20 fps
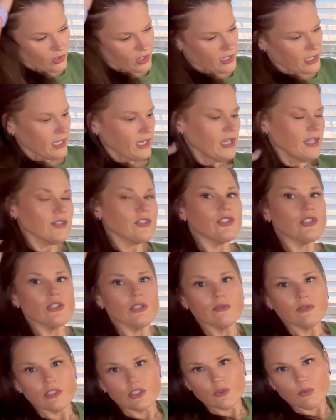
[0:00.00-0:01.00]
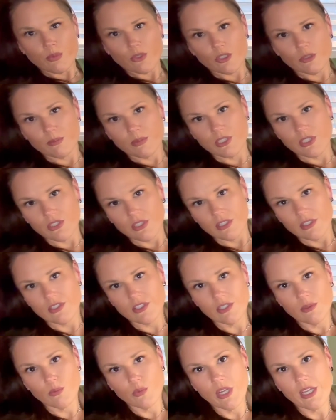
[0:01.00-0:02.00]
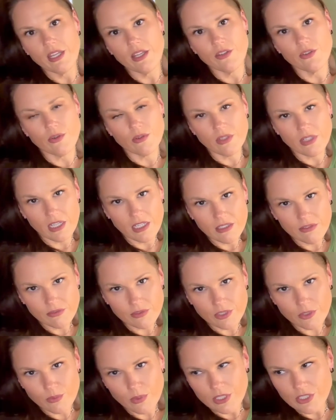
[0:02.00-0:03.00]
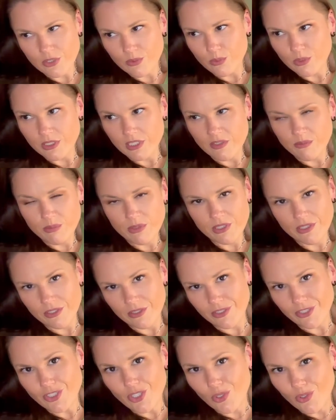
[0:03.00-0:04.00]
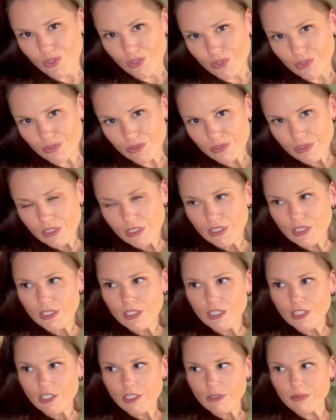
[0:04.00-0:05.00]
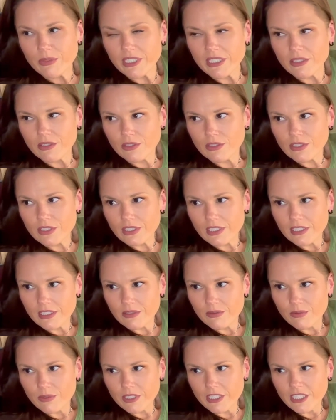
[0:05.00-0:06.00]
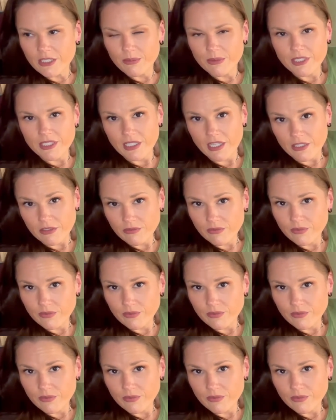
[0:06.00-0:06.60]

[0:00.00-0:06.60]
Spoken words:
it has served its purpose in some way in your life. Otherwise, it wouldn't have been there at all. But it looks like we're keeping it out of